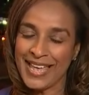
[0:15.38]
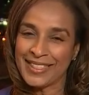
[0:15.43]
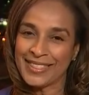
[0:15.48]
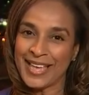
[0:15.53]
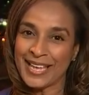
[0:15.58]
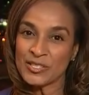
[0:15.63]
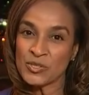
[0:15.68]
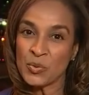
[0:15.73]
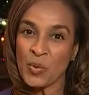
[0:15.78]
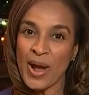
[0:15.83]

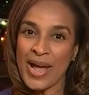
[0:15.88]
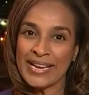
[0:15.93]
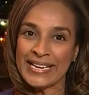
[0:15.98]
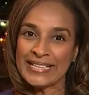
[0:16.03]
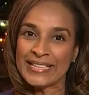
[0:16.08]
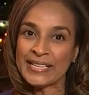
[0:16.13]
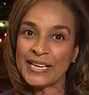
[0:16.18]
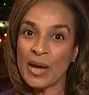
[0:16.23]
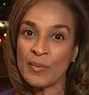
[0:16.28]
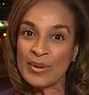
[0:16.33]
That's right.
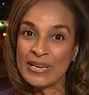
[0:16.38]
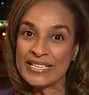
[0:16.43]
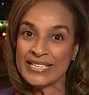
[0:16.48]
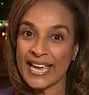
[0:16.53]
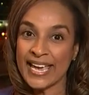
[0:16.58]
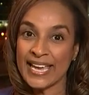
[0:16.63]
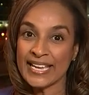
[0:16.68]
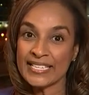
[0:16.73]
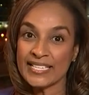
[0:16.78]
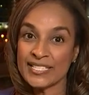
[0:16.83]
In the coming
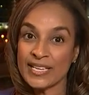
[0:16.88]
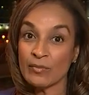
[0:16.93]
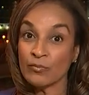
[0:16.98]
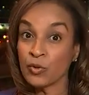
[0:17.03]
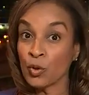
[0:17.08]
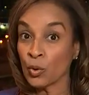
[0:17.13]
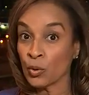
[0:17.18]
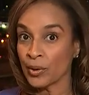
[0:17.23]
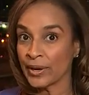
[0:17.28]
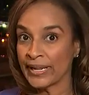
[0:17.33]
days, some
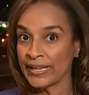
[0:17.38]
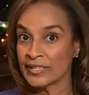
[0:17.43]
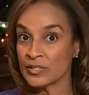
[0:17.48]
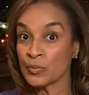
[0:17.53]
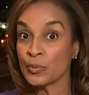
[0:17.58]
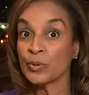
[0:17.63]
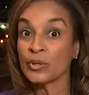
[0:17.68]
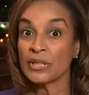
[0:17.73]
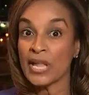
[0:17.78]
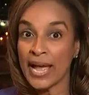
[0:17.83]
Floridians
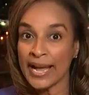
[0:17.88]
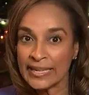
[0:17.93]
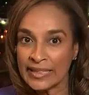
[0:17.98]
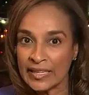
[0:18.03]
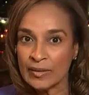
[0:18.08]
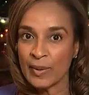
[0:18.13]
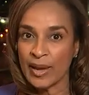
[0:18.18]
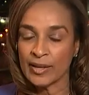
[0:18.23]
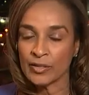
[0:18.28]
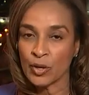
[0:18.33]
will
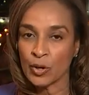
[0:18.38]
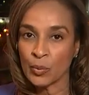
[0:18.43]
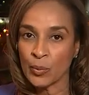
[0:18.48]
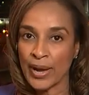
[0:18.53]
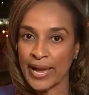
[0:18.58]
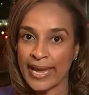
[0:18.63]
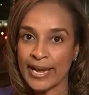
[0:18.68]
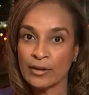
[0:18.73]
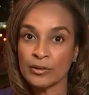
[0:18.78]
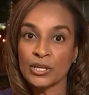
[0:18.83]
likely make their
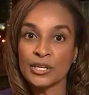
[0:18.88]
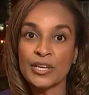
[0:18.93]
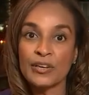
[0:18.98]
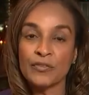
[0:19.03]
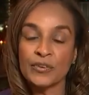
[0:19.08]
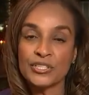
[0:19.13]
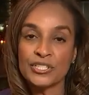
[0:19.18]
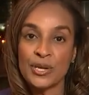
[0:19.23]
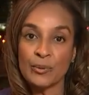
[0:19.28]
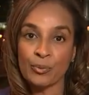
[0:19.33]
way here looking
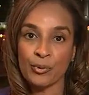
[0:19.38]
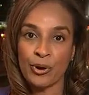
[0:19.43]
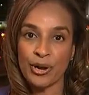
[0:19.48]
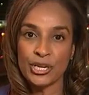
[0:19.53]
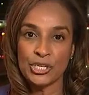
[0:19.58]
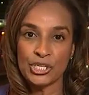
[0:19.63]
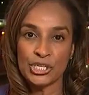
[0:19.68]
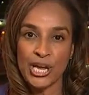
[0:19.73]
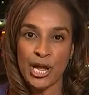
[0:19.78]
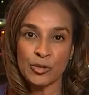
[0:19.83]
for temporary
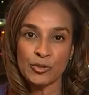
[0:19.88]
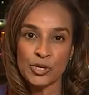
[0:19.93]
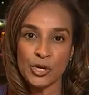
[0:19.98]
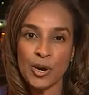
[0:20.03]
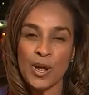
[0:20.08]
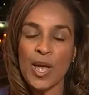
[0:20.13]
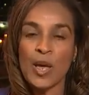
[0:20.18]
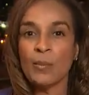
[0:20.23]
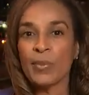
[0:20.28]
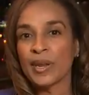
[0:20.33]
shelter.
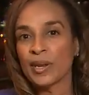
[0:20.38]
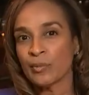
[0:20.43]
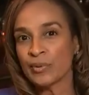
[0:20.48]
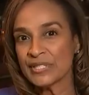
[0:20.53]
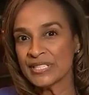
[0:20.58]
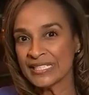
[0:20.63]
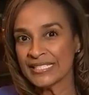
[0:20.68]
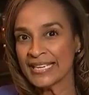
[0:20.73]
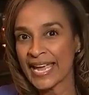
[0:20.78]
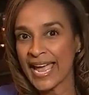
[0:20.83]
But it was
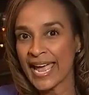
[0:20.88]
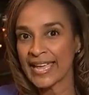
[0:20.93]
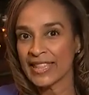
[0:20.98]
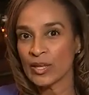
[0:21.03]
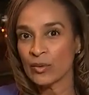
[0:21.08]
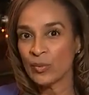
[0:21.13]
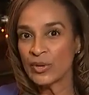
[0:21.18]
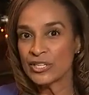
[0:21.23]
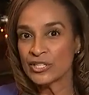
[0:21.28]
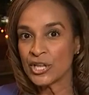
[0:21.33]
today
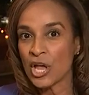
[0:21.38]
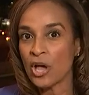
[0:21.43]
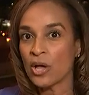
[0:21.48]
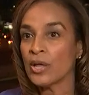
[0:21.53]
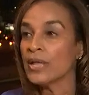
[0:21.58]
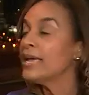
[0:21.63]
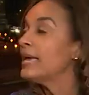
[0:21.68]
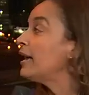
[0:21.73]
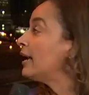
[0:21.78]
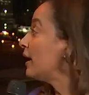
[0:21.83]
that we saw
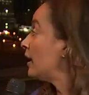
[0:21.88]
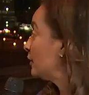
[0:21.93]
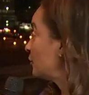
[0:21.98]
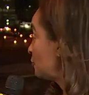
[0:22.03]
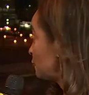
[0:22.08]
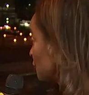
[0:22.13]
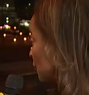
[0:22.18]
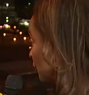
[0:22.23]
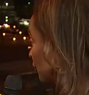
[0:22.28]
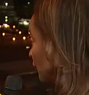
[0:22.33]

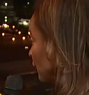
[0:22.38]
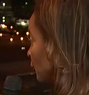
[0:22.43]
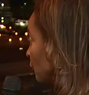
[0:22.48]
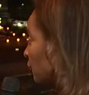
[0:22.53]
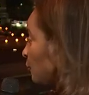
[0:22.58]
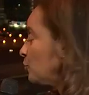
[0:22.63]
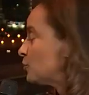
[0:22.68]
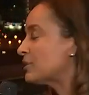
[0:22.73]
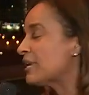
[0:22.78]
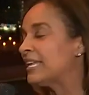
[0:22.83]
utility
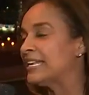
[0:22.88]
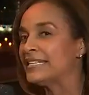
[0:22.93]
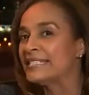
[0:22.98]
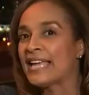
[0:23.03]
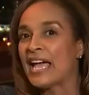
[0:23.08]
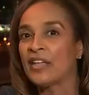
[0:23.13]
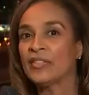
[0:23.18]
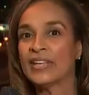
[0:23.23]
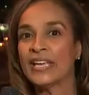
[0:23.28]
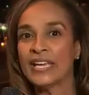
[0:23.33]
crews headed
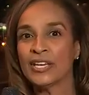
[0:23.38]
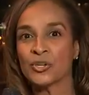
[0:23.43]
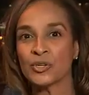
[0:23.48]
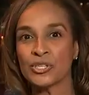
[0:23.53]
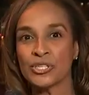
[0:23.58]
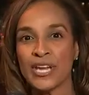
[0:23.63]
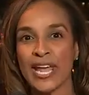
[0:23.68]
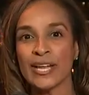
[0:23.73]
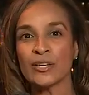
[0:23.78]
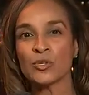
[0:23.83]
down the
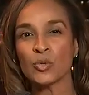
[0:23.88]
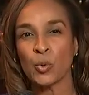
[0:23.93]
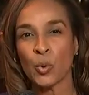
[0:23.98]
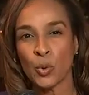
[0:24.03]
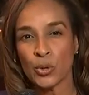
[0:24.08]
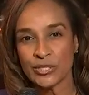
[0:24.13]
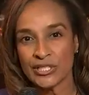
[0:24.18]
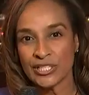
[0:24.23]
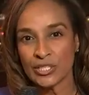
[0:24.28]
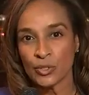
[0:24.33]
interstate
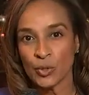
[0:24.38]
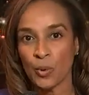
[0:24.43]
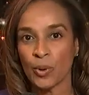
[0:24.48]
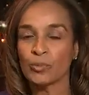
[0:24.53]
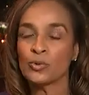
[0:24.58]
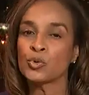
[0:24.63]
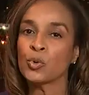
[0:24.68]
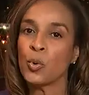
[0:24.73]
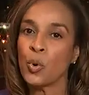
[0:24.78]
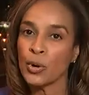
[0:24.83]
towards the storm,
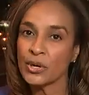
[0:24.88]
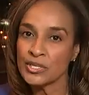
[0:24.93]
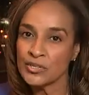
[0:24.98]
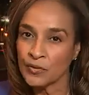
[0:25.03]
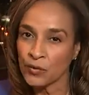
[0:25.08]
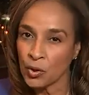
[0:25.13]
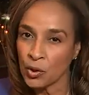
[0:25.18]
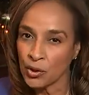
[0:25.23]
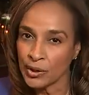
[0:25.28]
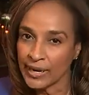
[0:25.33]
towards
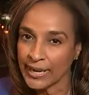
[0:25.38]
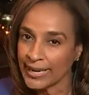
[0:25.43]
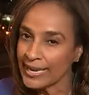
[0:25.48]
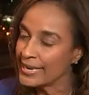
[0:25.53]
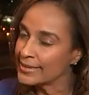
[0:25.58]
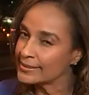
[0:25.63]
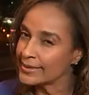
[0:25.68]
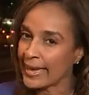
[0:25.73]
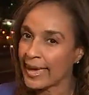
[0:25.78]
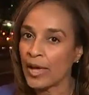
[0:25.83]
Florida,
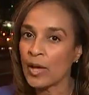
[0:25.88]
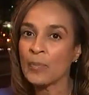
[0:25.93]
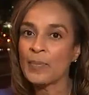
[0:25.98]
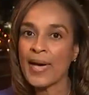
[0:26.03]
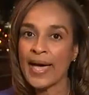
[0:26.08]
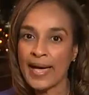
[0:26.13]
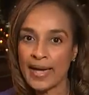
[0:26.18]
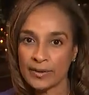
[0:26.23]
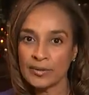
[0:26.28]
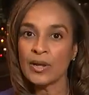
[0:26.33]
to help
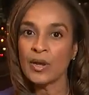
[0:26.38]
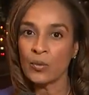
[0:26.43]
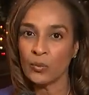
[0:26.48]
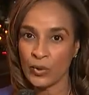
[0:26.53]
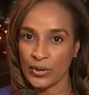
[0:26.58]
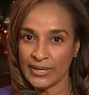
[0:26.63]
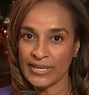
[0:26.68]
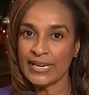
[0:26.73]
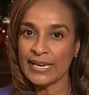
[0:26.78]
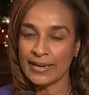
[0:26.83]
out
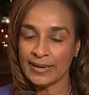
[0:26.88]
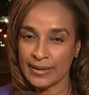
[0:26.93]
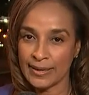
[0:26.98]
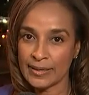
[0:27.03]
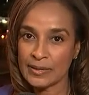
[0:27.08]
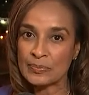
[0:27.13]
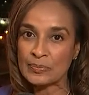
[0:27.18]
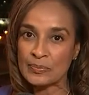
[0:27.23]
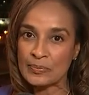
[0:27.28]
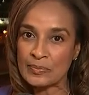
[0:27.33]
when needed.